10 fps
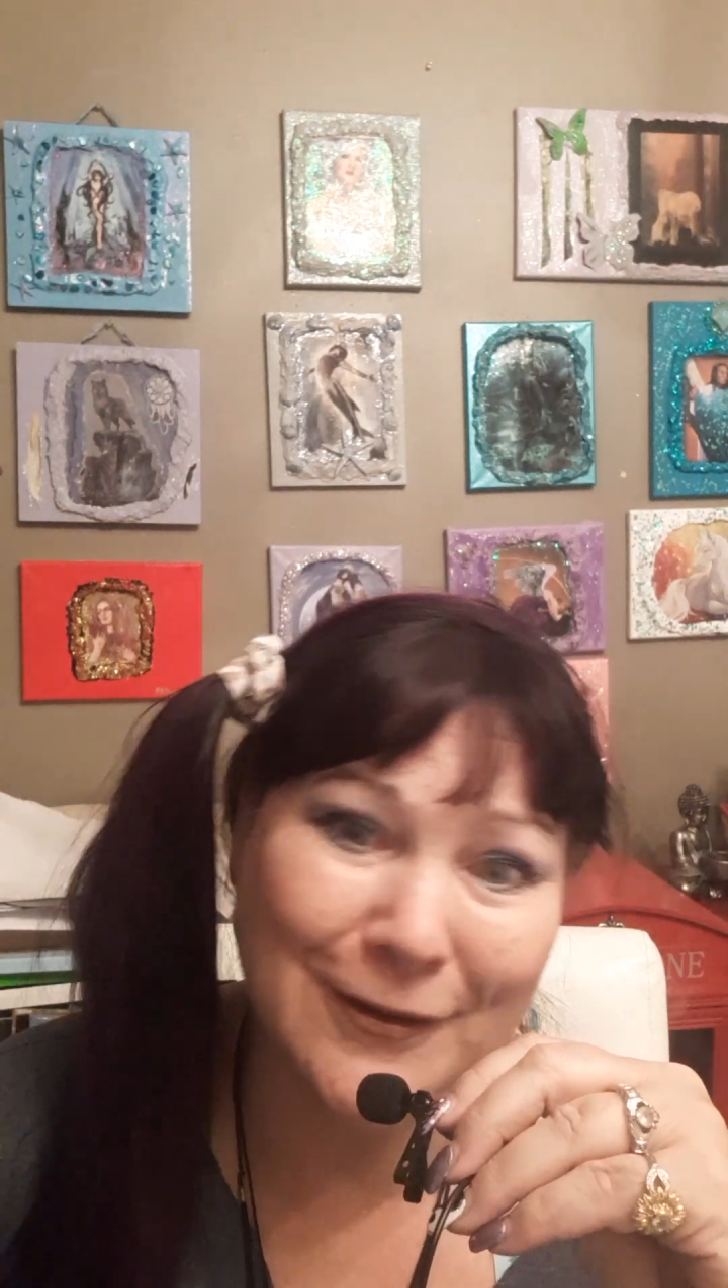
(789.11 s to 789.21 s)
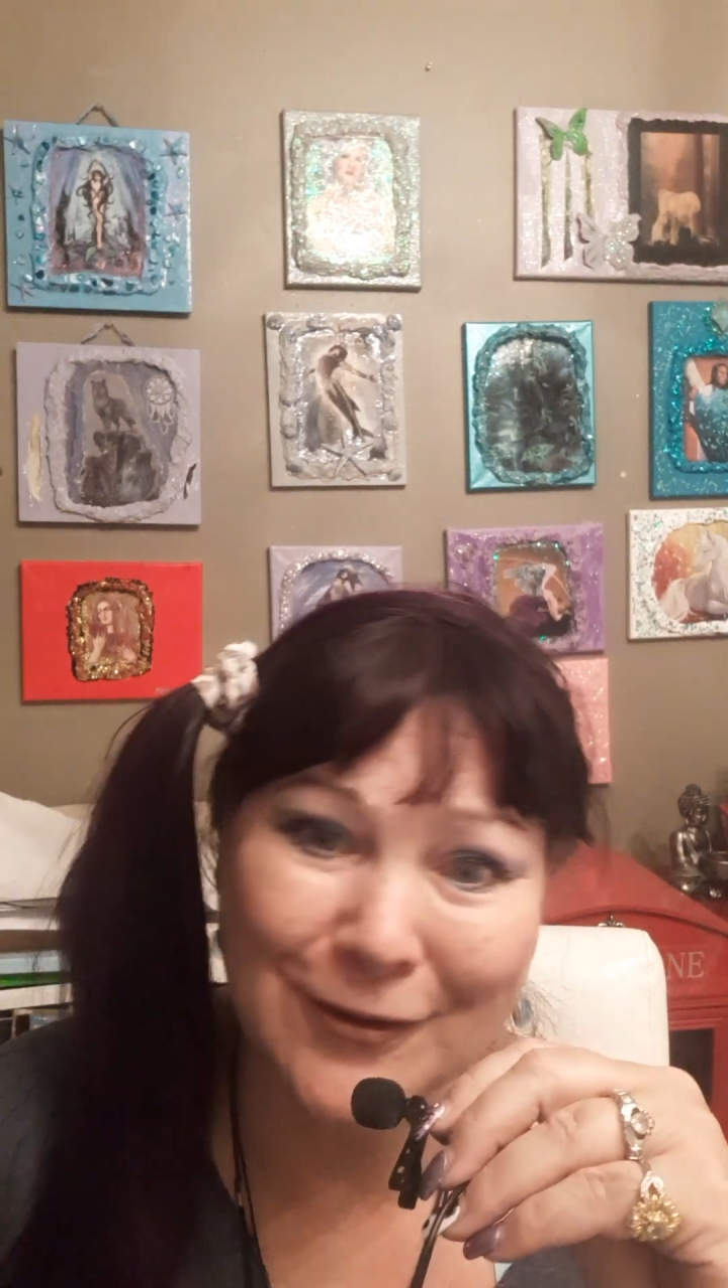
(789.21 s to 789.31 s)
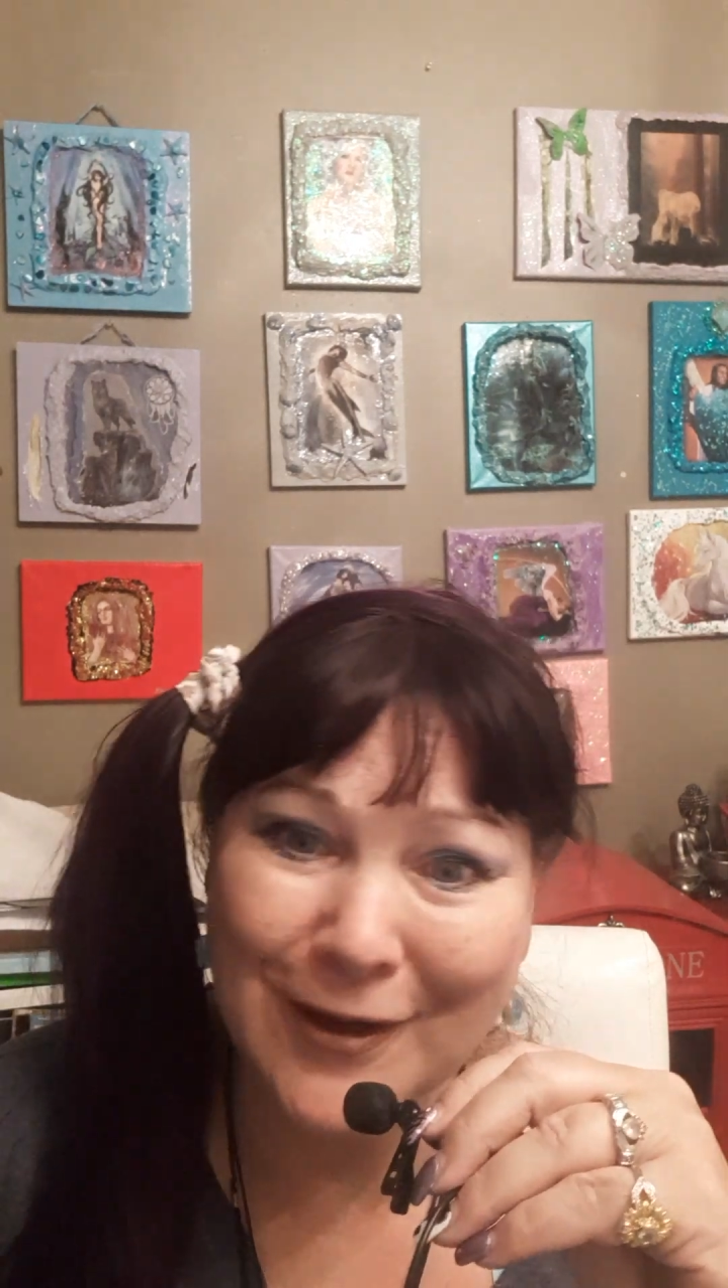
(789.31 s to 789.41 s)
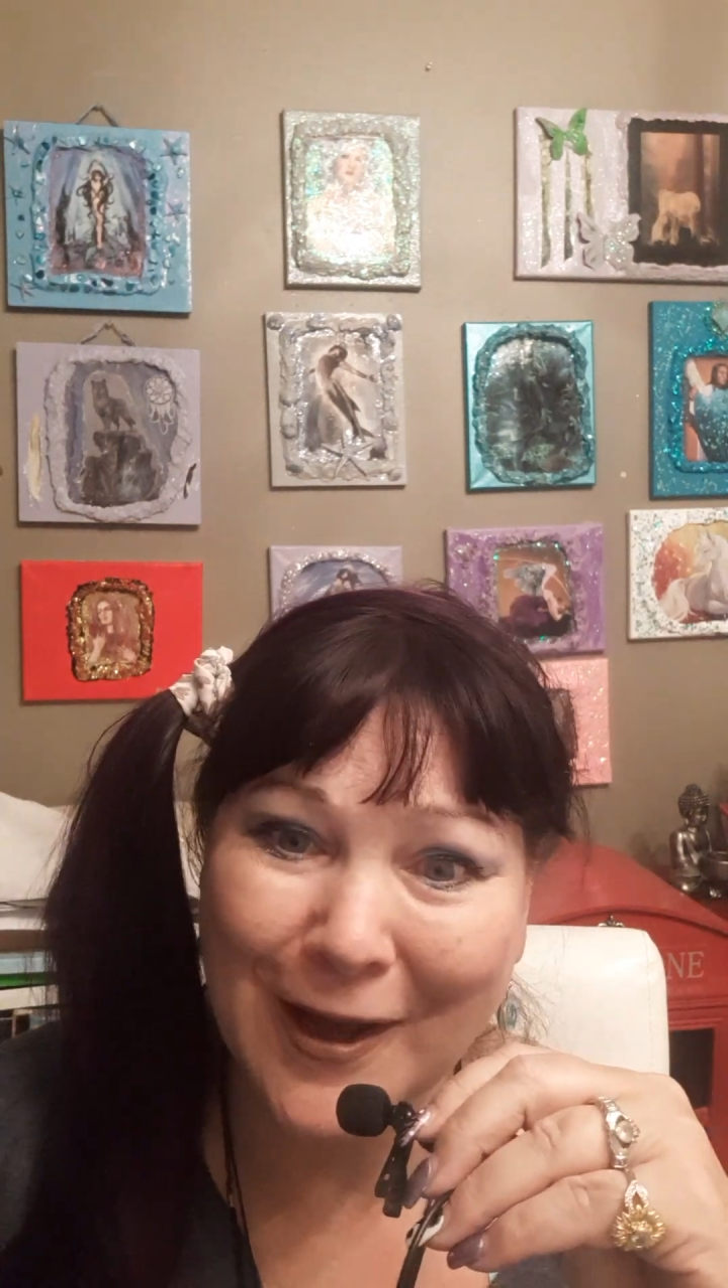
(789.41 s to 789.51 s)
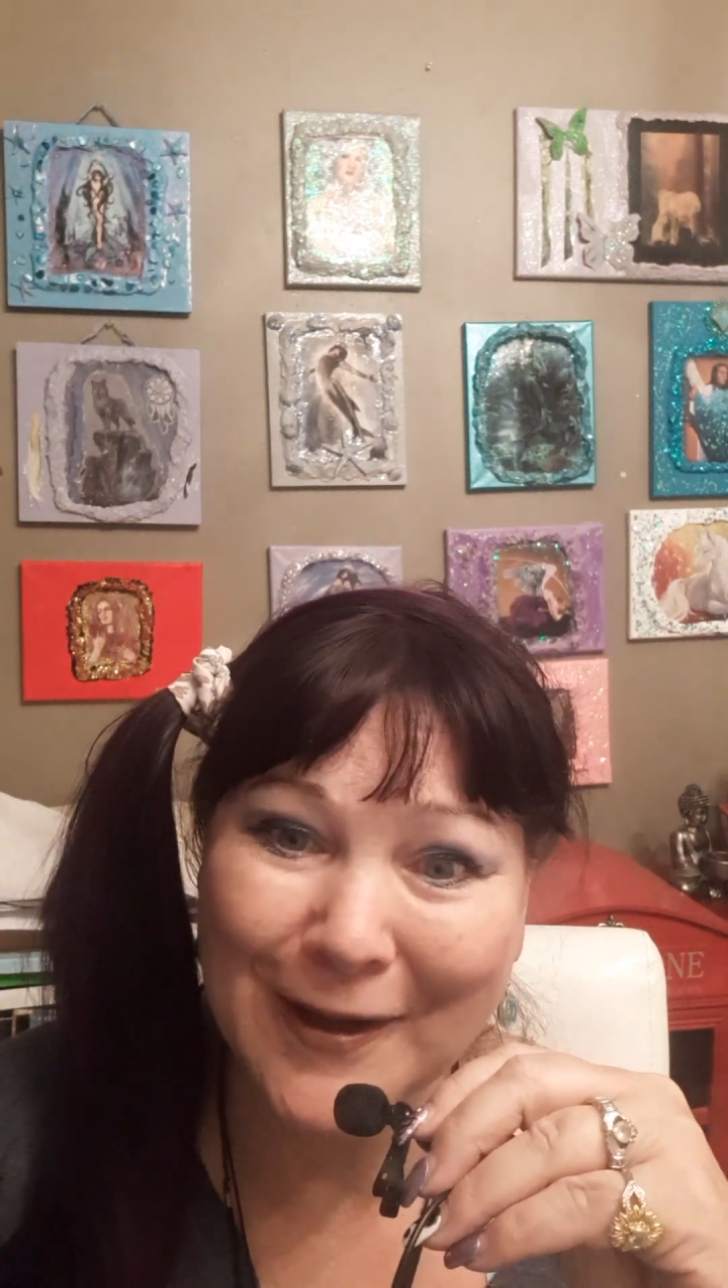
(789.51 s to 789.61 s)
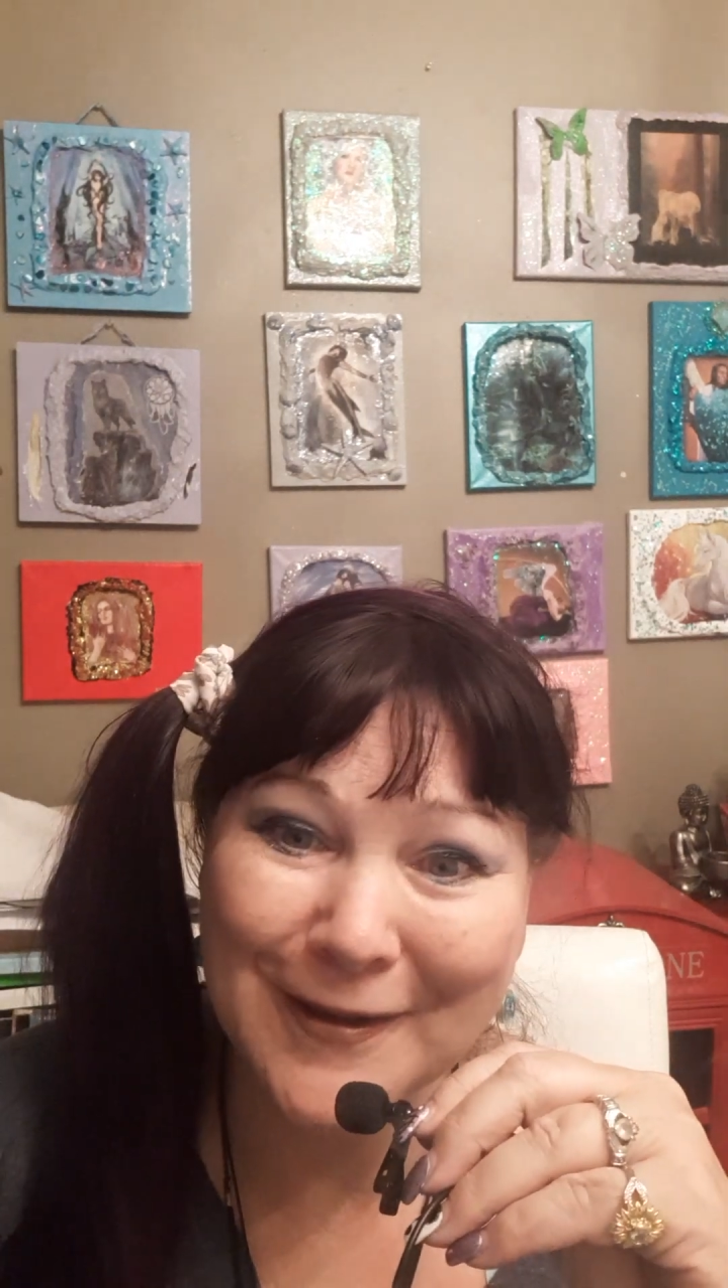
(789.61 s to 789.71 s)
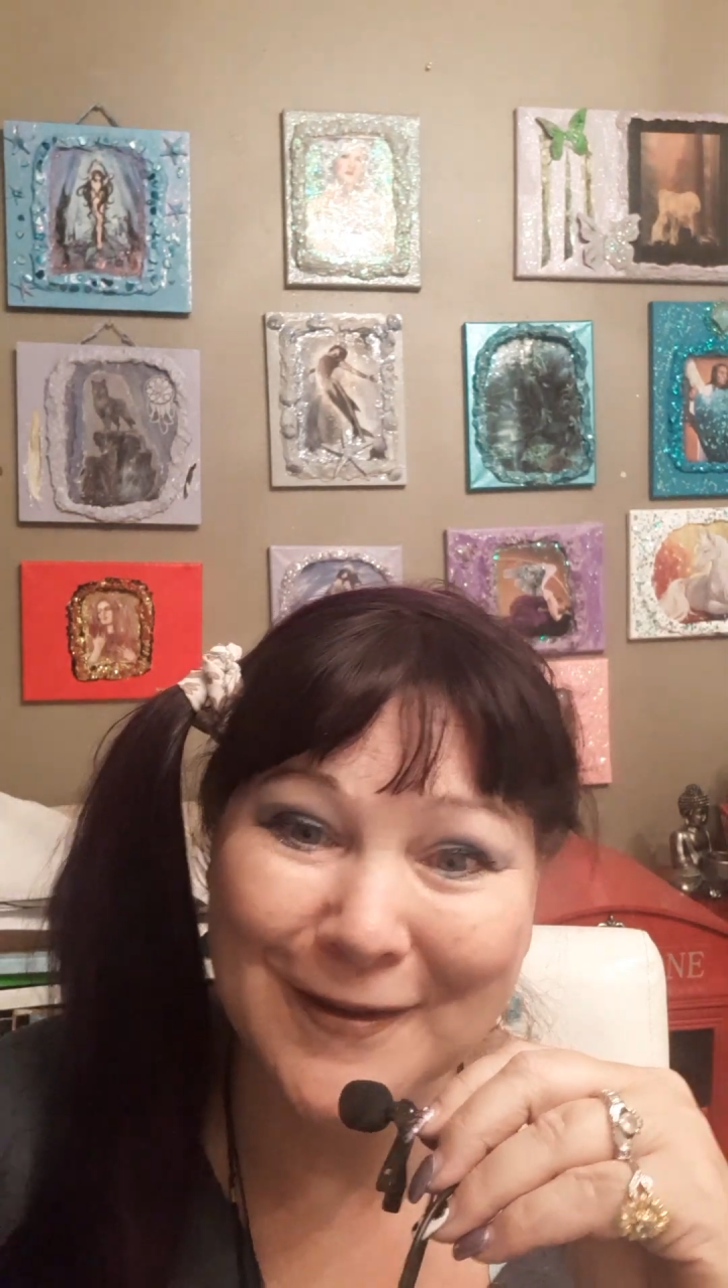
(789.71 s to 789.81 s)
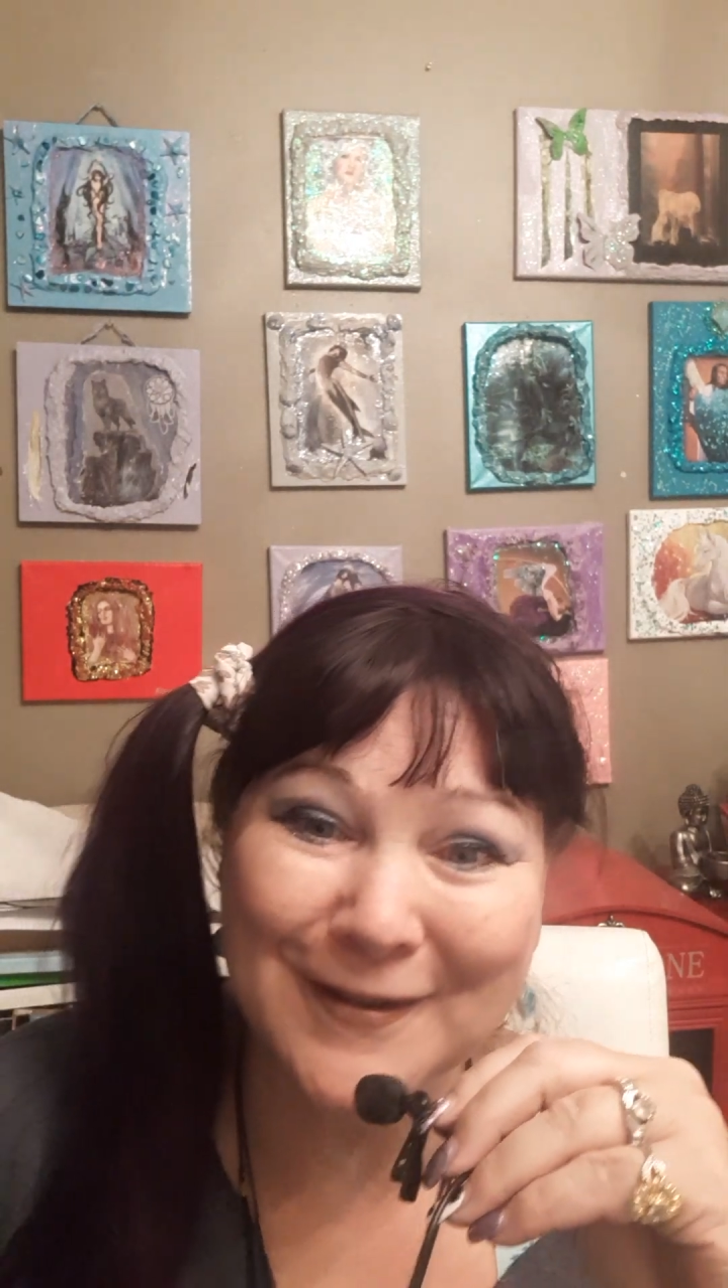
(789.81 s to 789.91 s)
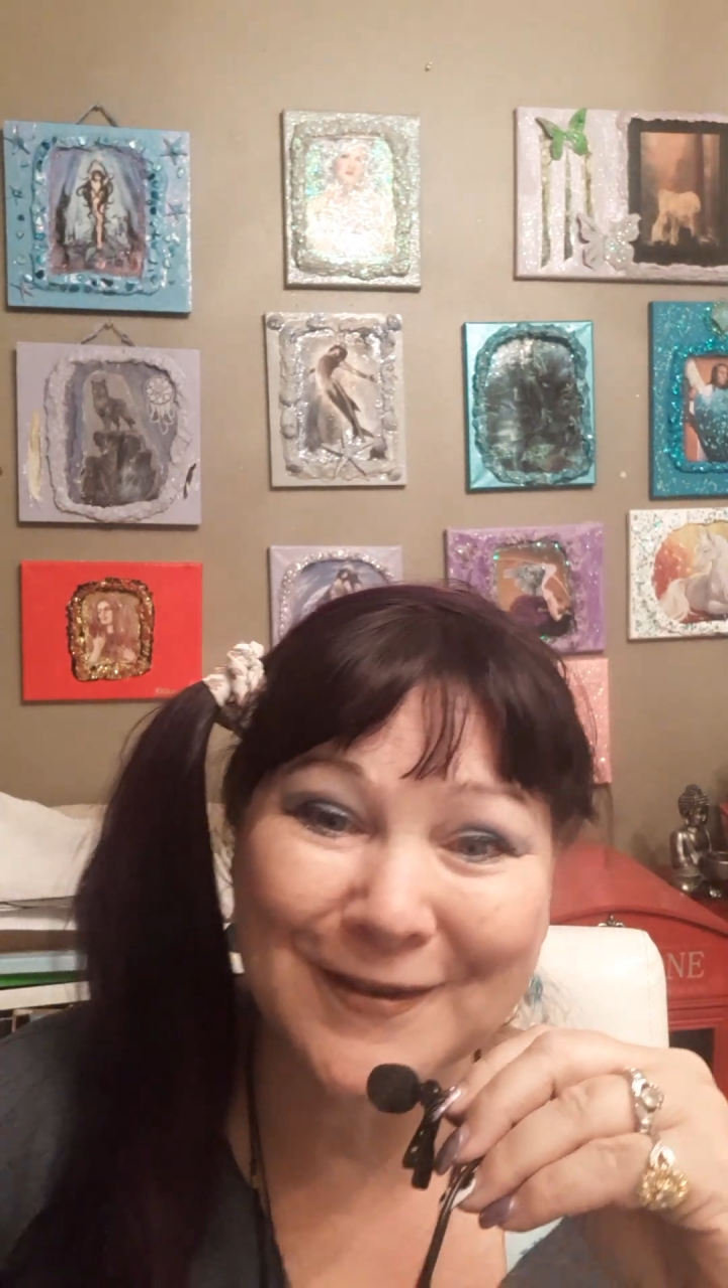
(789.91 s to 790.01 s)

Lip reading: little guy.